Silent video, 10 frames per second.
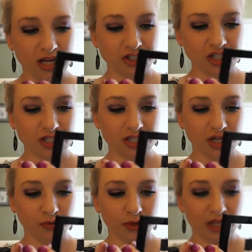it just
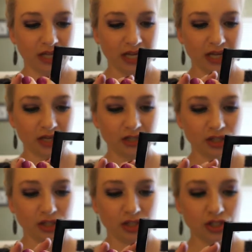didn't really
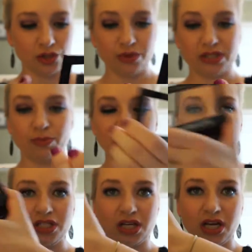do as
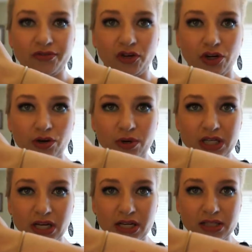much as the CoverGirl
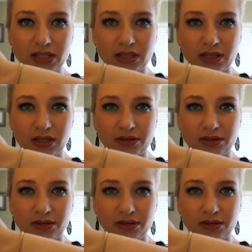one does.